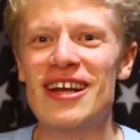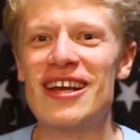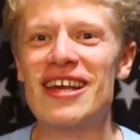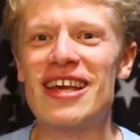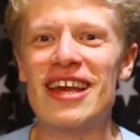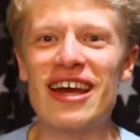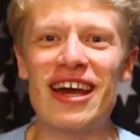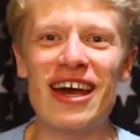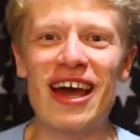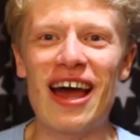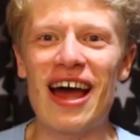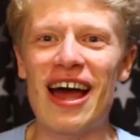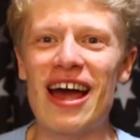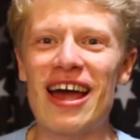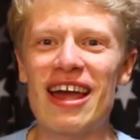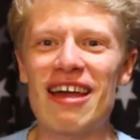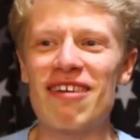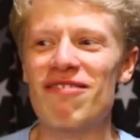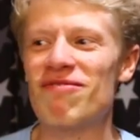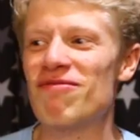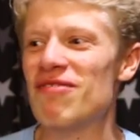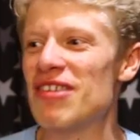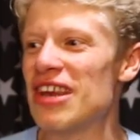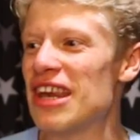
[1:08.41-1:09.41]
yeah,
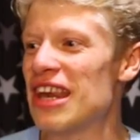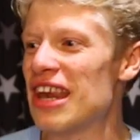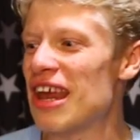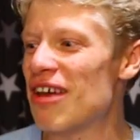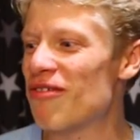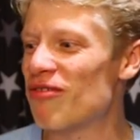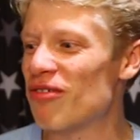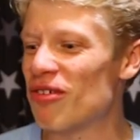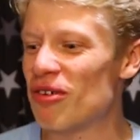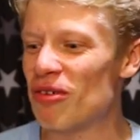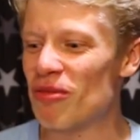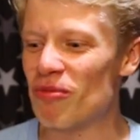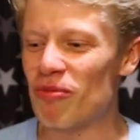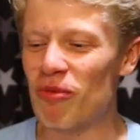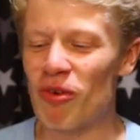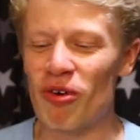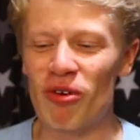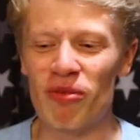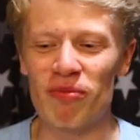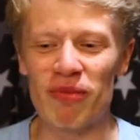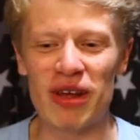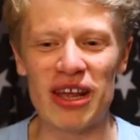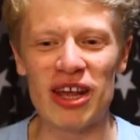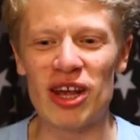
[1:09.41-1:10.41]
I've never
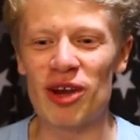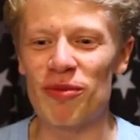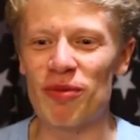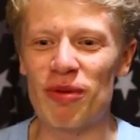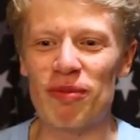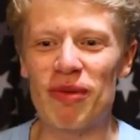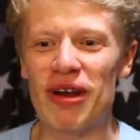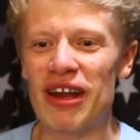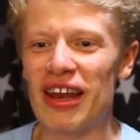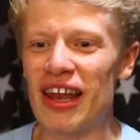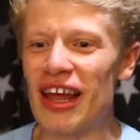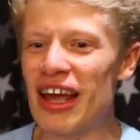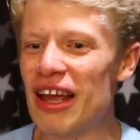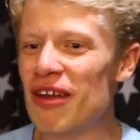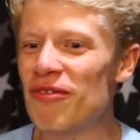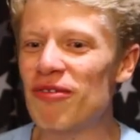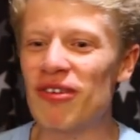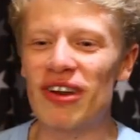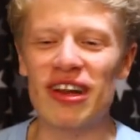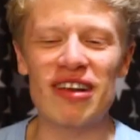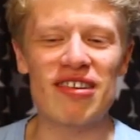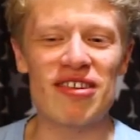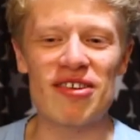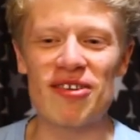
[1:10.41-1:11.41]
worn makeup in my
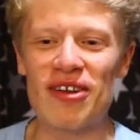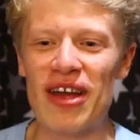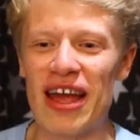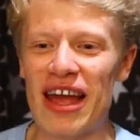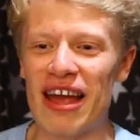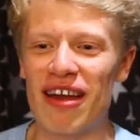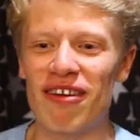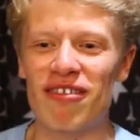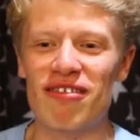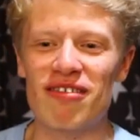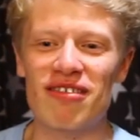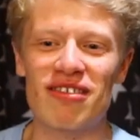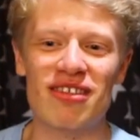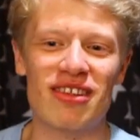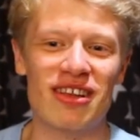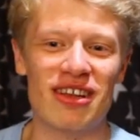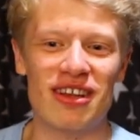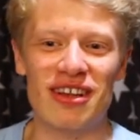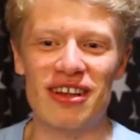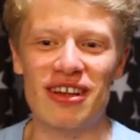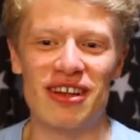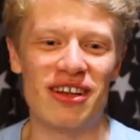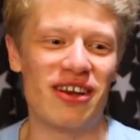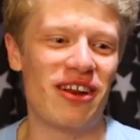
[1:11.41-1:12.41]
life unless you count,
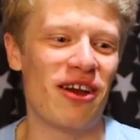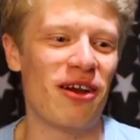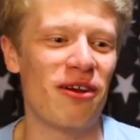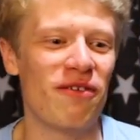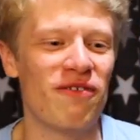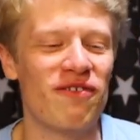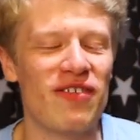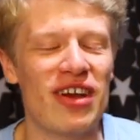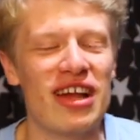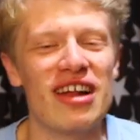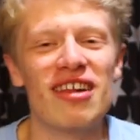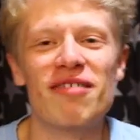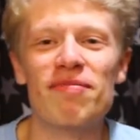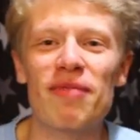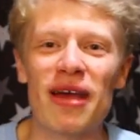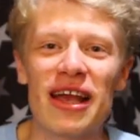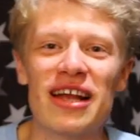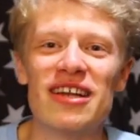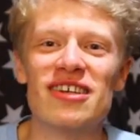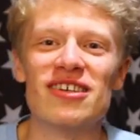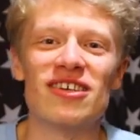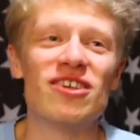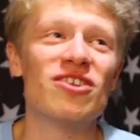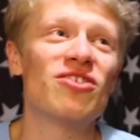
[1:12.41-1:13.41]
you know, face
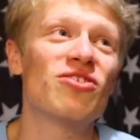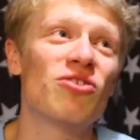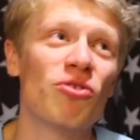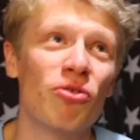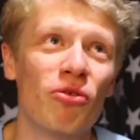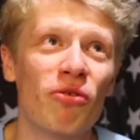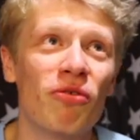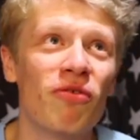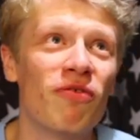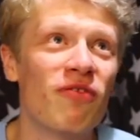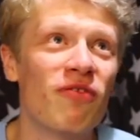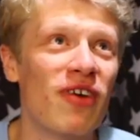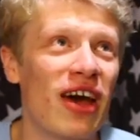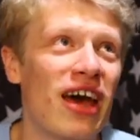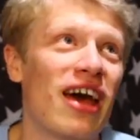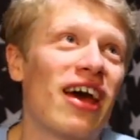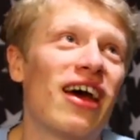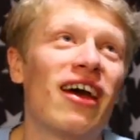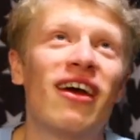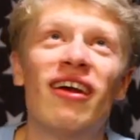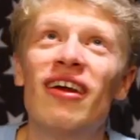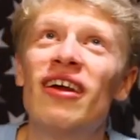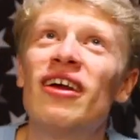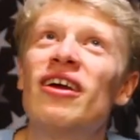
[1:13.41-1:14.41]
Painter at school
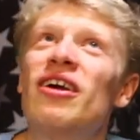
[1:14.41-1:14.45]
fair.